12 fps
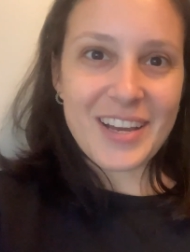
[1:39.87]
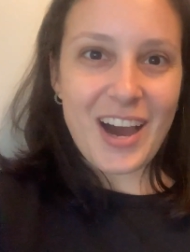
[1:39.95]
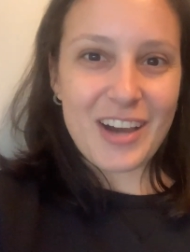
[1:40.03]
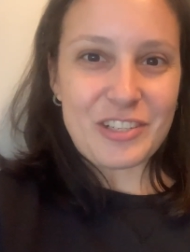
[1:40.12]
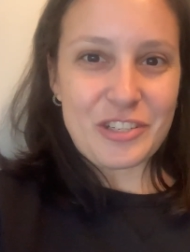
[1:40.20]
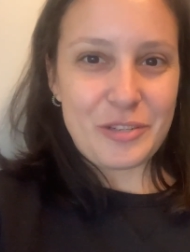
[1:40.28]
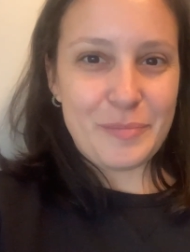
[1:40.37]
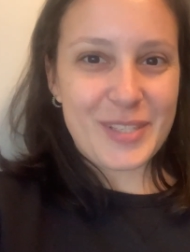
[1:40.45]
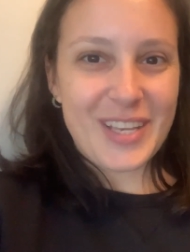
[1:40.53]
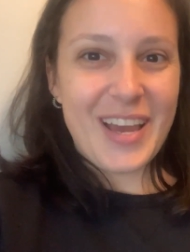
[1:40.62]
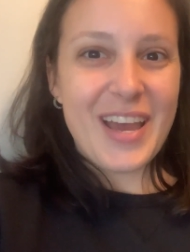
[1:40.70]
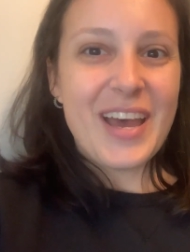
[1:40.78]

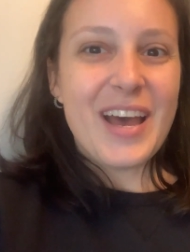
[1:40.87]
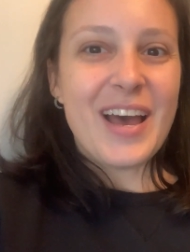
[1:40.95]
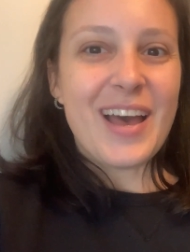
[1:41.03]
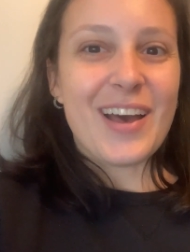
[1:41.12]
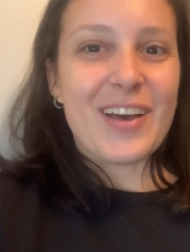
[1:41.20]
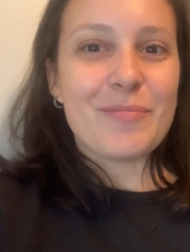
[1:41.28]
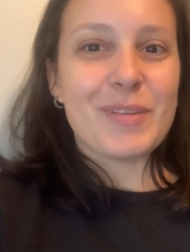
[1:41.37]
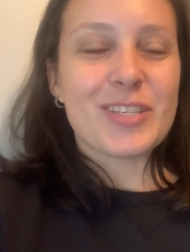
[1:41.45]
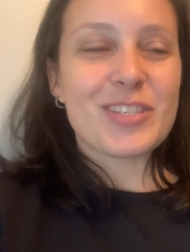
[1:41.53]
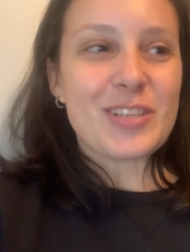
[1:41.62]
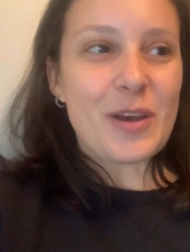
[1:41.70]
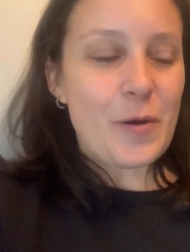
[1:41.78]
costumes. Um,
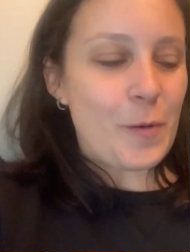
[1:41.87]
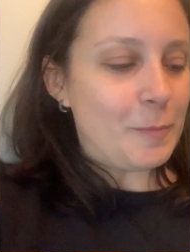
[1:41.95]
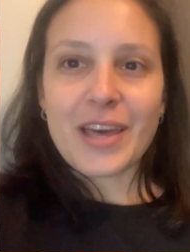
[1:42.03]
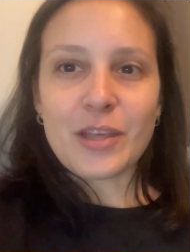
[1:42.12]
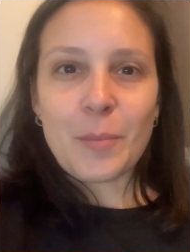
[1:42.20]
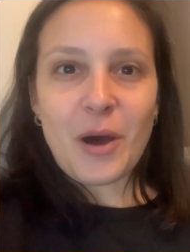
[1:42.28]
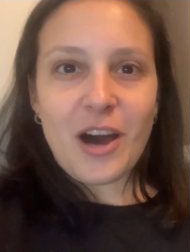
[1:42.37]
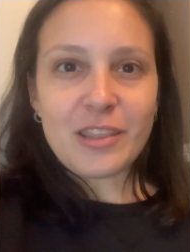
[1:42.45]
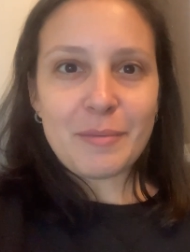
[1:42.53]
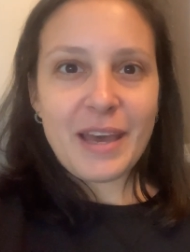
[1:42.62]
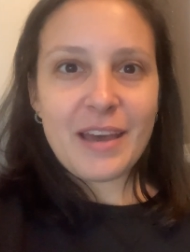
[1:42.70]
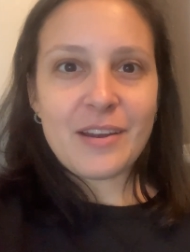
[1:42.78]
so yeah, the
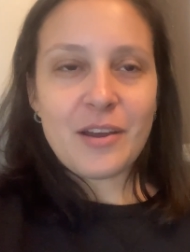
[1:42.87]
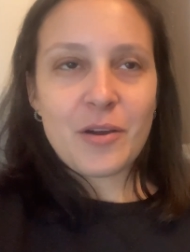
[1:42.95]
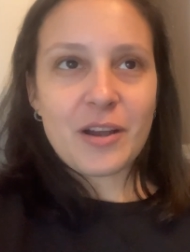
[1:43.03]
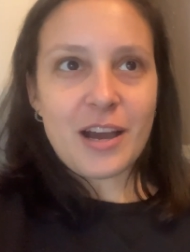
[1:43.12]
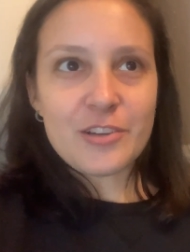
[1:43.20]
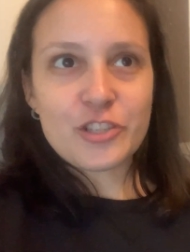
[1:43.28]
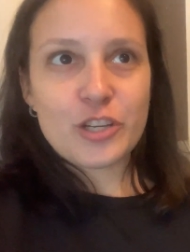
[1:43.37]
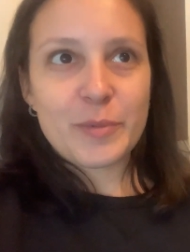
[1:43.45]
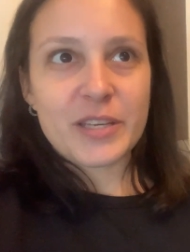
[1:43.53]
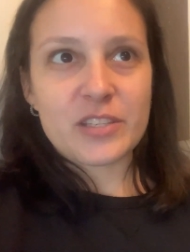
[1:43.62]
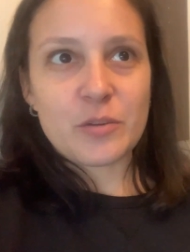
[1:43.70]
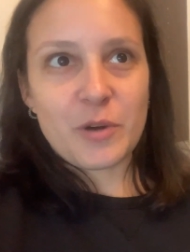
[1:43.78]
Mothman costume
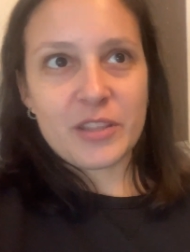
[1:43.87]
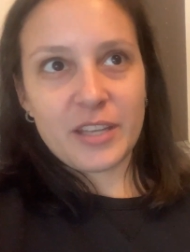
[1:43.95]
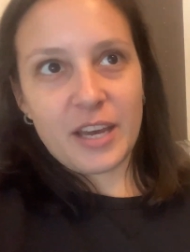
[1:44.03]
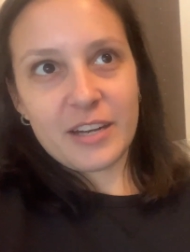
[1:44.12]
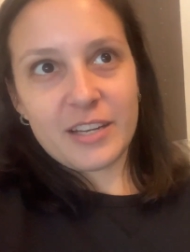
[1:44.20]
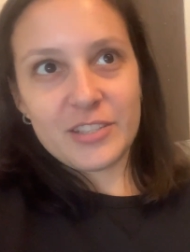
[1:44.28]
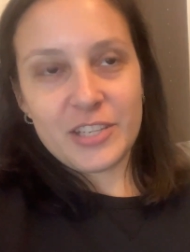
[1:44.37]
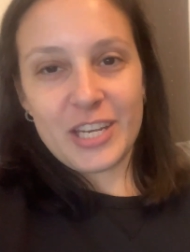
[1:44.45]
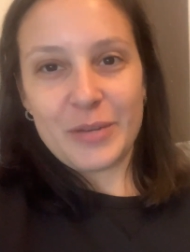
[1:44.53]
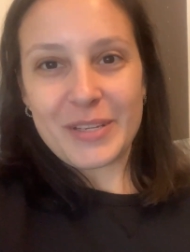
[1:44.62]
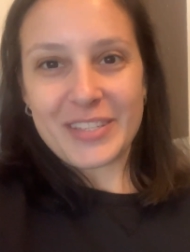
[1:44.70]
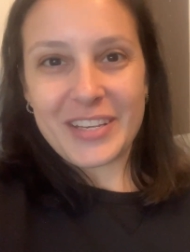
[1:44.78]
is the one that
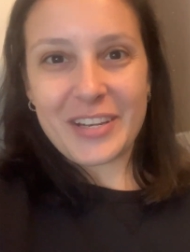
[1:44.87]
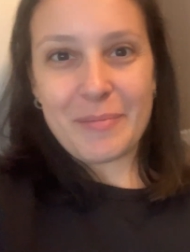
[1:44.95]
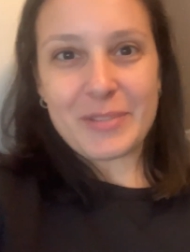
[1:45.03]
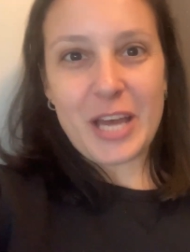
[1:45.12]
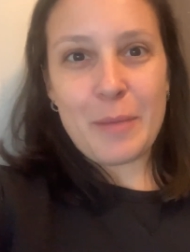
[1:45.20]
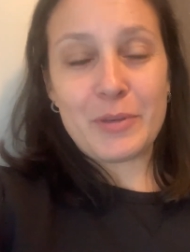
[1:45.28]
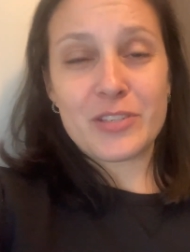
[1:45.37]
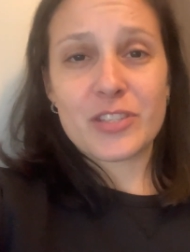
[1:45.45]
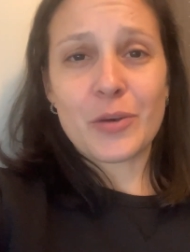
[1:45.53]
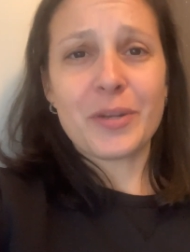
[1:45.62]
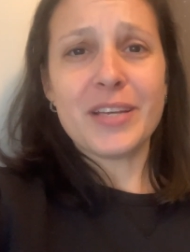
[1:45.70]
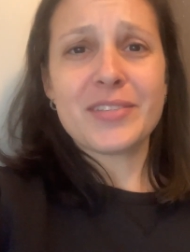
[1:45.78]
continuously comes up.
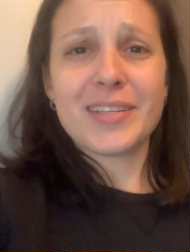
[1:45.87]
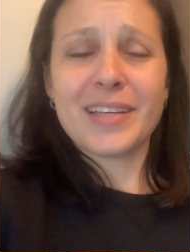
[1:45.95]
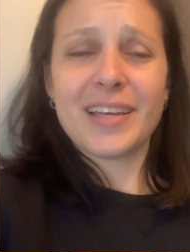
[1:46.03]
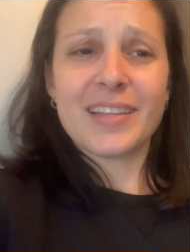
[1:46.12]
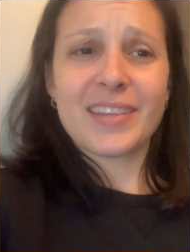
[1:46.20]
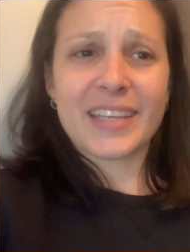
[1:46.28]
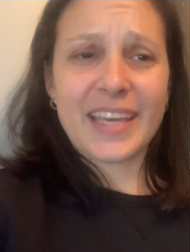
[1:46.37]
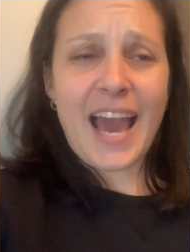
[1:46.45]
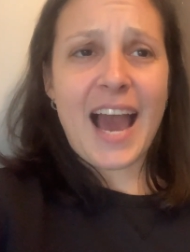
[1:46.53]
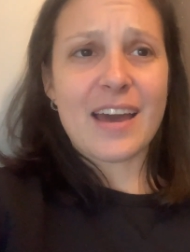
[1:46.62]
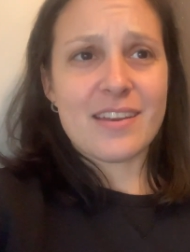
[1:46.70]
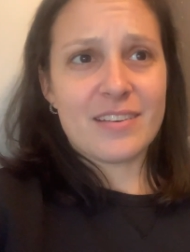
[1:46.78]
So does the
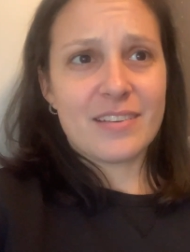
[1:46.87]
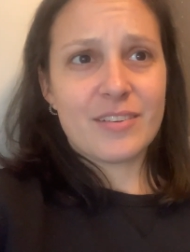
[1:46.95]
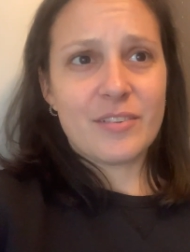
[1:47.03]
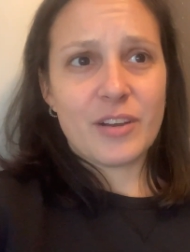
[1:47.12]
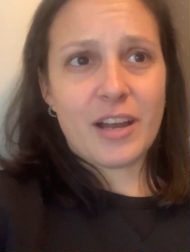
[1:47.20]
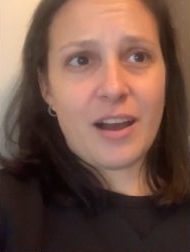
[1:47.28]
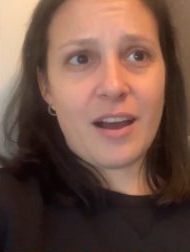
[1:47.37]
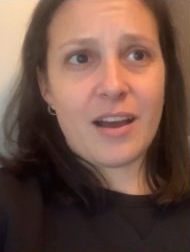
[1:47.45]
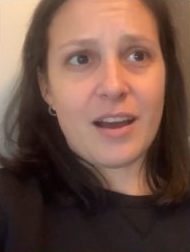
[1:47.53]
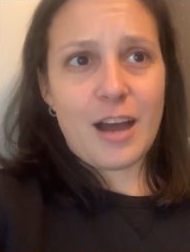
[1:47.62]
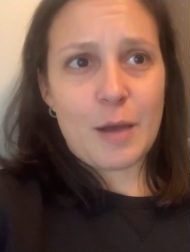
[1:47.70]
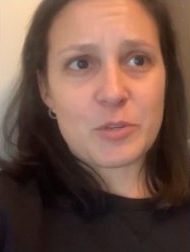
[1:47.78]
cat
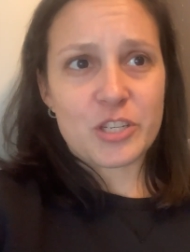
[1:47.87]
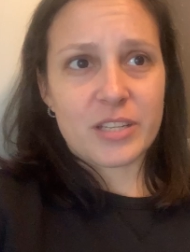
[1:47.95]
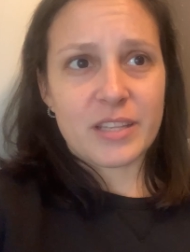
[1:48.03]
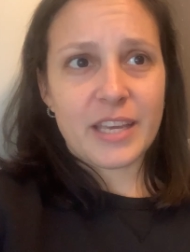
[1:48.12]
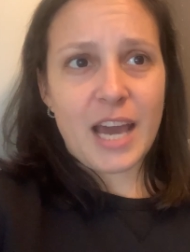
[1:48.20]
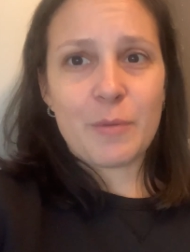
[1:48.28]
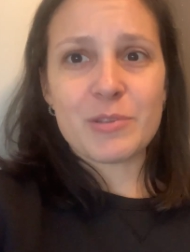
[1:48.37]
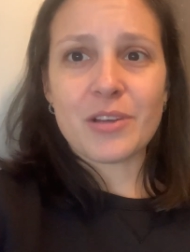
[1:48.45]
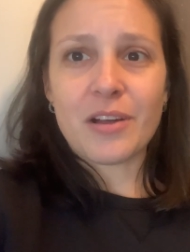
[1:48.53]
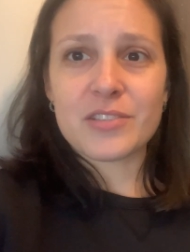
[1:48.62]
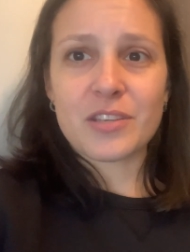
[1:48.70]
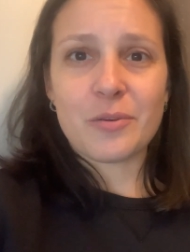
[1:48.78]
uh, option. The cat was
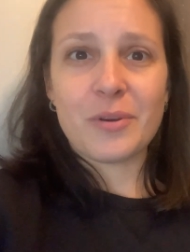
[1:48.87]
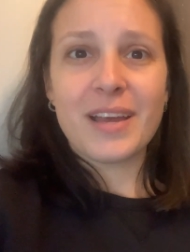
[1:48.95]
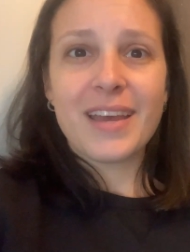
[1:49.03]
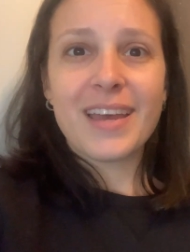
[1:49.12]
also